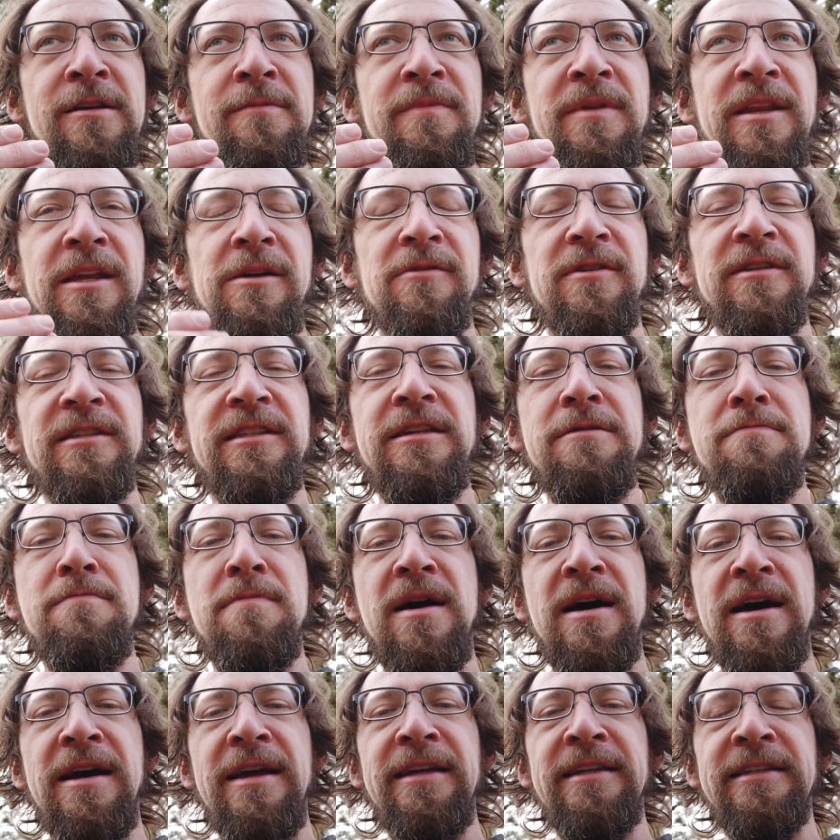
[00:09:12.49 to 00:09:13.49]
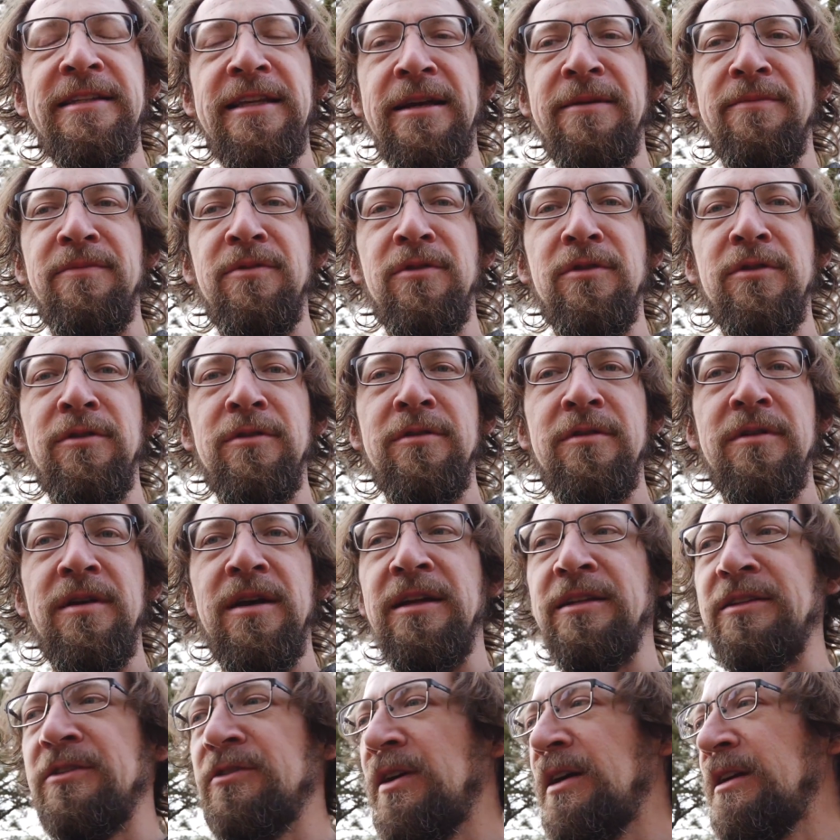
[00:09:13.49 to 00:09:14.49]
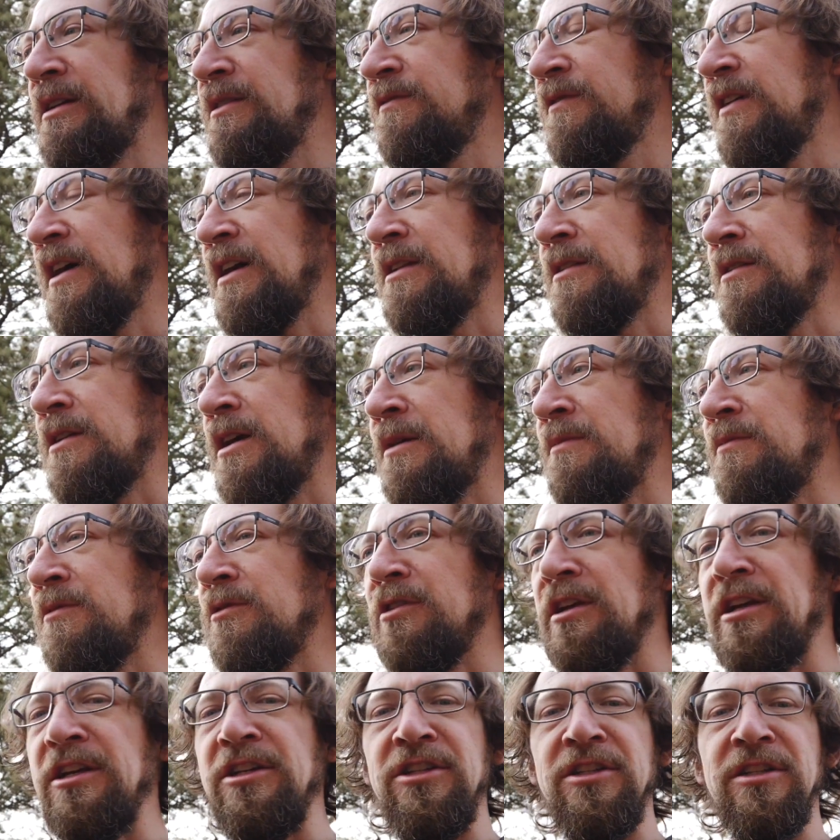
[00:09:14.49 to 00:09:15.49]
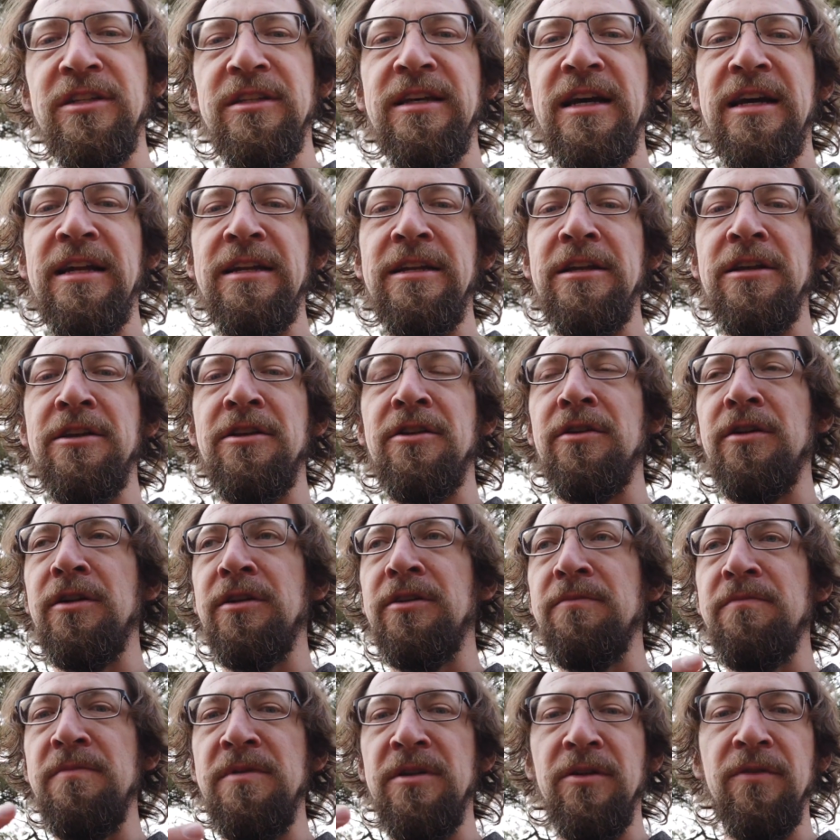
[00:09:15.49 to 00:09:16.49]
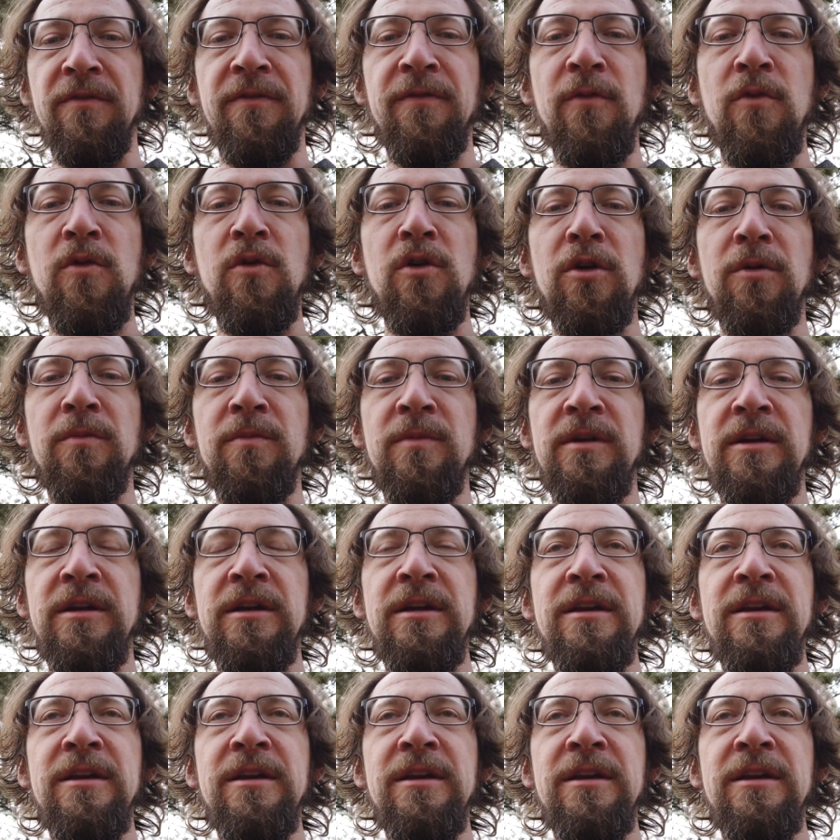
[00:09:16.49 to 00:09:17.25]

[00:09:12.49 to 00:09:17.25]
being able to see my example and trying to find an emulation of that in a bigger form,